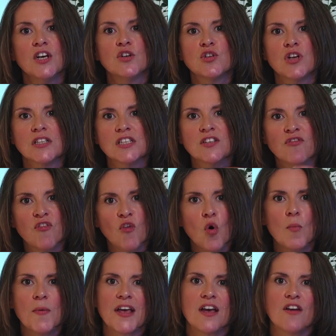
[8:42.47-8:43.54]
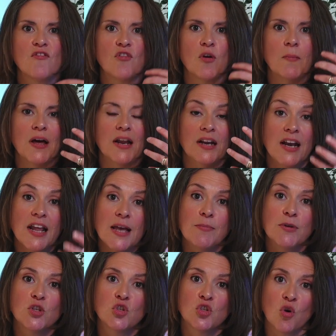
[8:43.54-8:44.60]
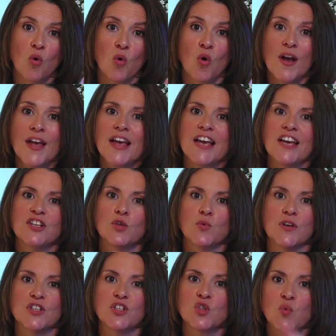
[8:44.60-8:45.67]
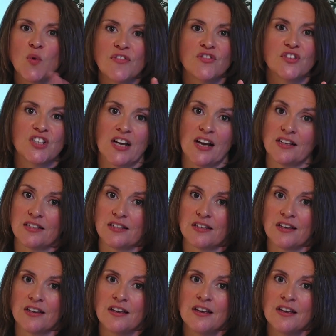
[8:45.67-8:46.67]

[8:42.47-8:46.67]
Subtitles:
transforming it from a laboured chore into a swift task.